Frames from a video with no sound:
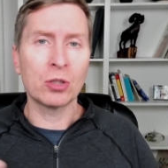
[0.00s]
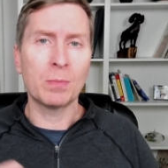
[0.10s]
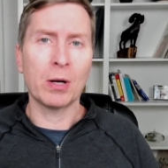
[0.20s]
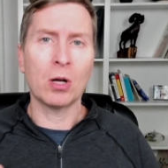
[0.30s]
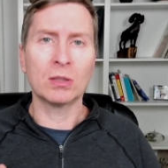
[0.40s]

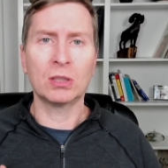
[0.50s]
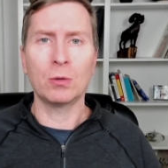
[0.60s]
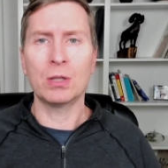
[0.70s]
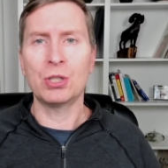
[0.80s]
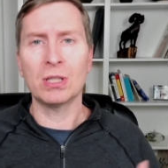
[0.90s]
but also
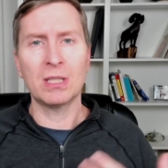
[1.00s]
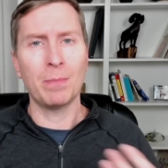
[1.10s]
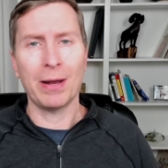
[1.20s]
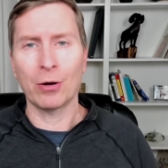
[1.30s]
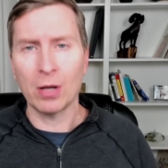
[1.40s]
it's just a
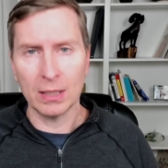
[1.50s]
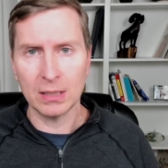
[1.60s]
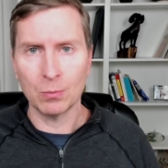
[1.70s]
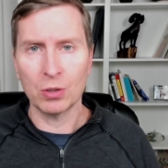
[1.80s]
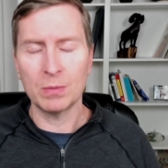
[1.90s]
better
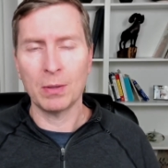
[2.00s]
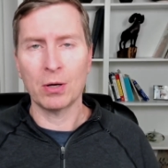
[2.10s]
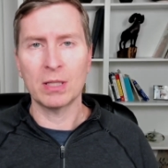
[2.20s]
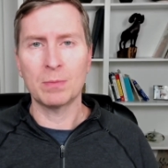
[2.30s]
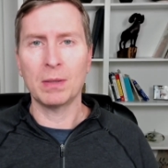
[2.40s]
customer
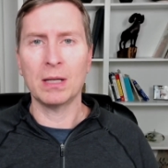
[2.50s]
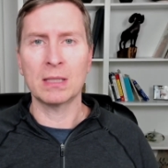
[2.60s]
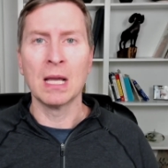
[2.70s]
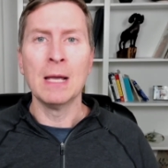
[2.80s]
experience, because